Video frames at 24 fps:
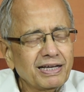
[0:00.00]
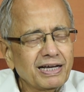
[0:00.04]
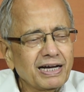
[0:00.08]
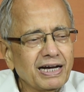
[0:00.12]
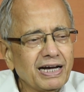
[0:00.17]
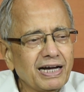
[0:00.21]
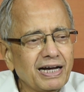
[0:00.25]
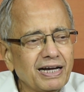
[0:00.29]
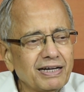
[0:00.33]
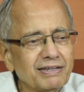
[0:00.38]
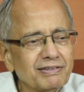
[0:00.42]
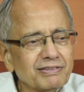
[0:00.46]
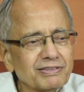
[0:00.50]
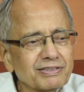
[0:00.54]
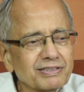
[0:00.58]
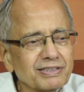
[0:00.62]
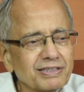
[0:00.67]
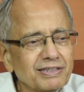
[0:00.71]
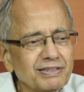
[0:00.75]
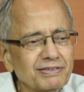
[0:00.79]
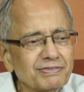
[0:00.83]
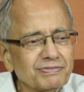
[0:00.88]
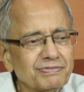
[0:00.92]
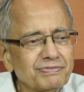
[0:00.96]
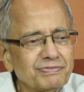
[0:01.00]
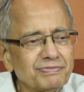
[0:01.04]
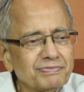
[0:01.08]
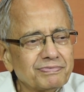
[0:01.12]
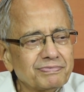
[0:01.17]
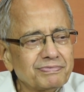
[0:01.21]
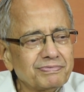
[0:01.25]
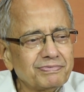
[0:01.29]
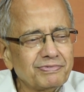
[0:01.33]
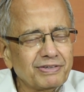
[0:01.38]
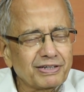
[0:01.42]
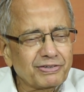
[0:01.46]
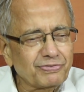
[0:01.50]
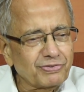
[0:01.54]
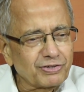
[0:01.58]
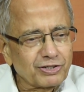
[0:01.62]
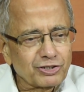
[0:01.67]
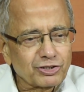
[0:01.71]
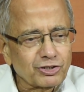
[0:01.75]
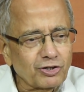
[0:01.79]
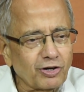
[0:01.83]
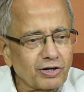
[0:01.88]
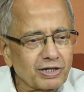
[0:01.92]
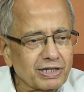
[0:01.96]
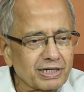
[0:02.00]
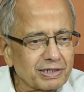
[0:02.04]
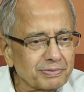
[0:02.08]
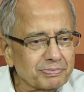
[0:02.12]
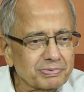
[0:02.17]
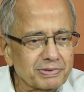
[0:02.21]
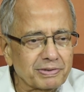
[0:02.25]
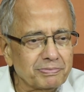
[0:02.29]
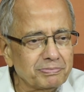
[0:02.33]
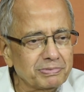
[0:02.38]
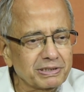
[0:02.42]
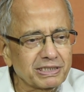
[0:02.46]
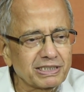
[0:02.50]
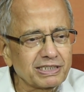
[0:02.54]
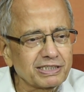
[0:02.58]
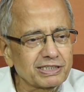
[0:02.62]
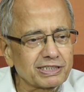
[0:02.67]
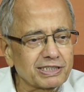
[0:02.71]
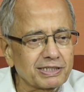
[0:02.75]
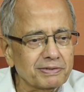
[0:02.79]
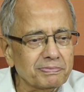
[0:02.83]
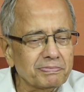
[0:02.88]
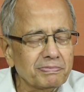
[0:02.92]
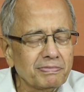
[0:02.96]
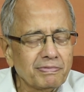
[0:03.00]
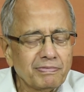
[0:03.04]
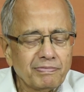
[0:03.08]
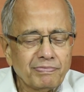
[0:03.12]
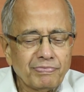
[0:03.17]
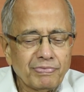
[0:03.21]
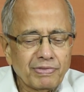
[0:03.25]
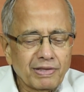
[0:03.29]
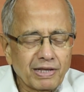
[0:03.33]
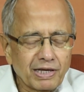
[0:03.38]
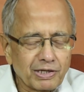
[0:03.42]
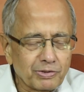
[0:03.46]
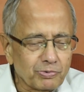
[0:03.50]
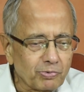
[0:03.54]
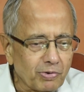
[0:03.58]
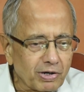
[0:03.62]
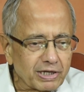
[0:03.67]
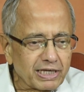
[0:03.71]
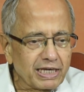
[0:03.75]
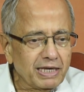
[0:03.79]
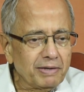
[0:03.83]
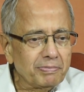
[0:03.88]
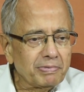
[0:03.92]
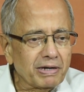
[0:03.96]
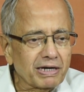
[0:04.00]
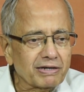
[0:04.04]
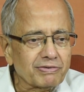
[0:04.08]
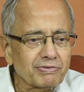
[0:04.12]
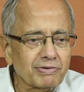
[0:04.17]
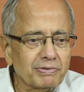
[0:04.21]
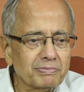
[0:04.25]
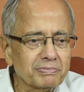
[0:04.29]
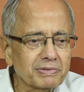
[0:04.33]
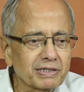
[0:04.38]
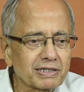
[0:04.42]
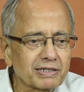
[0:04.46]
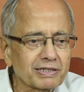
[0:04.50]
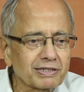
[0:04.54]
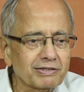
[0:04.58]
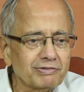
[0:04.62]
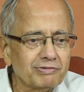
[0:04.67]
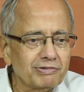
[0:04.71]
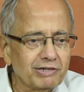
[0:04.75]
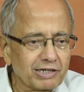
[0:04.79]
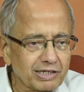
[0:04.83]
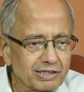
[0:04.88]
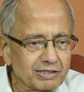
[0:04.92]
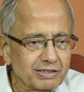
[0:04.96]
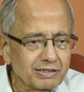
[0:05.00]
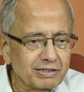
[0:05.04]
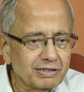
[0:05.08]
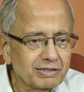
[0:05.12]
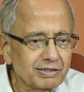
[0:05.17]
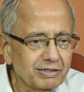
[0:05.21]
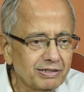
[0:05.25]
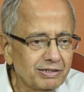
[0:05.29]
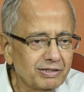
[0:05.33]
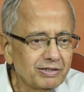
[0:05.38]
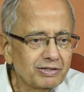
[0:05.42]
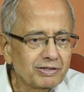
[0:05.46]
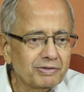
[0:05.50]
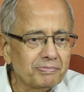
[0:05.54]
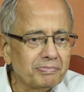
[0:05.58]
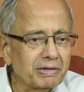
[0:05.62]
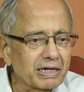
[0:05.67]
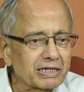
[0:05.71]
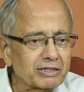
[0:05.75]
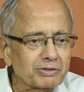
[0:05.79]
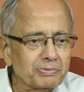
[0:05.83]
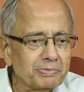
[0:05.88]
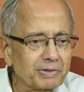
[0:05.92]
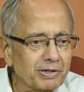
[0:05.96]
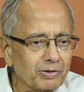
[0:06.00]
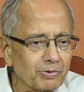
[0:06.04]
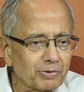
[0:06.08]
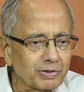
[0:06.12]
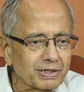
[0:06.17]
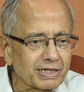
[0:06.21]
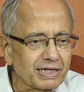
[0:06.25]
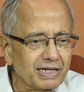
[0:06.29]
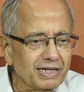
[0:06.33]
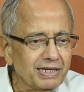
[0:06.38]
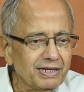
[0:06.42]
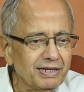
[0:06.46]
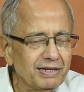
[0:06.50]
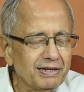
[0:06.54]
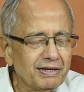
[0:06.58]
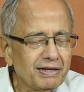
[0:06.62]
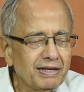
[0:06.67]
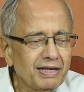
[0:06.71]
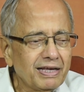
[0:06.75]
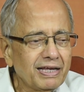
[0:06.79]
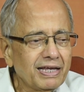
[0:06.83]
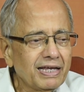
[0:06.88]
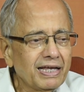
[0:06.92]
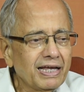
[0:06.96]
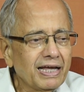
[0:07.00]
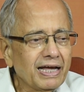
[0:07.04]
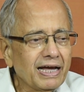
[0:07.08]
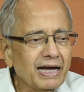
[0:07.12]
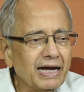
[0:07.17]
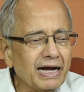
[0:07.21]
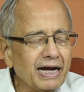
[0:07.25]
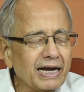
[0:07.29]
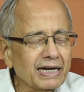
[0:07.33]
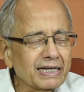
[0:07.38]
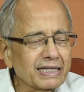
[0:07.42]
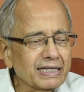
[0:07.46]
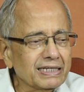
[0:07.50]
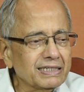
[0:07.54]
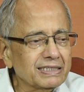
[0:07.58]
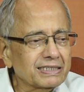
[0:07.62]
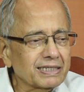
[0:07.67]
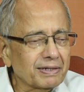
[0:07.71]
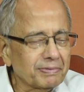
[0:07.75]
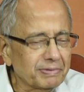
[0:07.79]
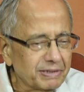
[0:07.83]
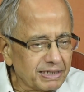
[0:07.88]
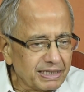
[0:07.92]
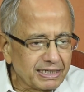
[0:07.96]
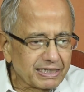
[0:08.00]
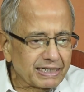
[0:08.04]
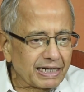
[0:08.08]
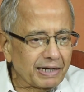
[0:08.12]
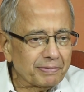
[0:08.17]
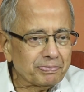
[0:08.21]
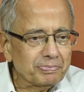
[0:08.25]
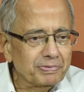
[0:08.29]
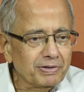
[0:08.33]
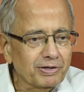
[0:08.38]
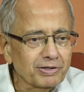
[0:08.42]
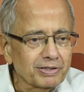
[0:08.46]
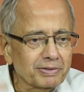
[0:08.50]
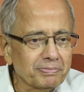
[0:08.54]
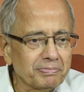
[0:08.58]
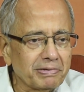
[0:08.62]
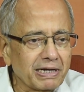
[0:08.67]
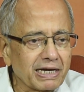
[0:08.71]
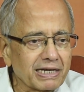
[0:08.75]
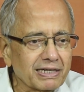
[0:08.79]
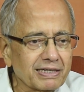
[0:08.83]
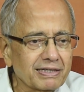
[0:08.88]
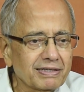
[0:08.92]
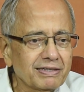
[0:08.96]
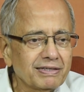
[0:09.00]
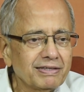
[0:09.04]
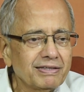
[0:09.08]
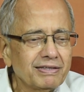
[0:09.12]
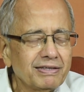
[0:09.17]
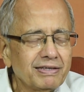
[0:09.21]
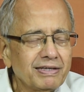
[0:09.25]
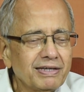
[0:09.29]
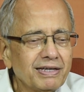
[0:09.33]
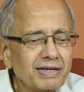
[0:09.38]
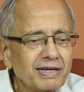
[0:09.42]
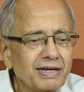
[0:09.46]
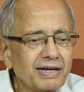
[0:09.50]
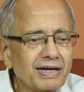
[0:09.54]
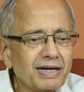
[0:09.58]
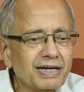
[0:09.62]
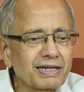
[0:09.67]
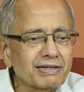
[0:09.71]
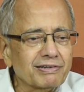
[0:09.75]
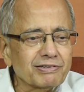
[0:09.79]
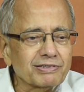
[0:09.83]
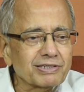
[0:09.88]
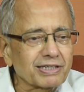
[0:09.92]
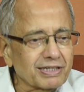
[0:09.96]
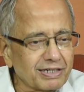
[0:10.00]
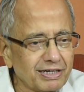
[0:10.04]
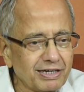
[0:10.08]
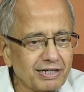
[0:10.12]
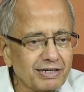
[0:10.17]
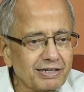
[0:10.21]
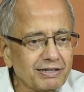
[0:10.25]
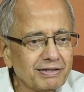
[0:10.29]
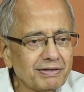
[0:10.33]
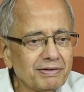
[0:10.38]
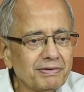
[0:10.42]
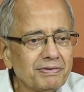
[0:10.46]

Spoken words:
I went for a short trip, some business trip. Walking back from that work back to my hotel, and then somebody tapped me on the back. It was a girl.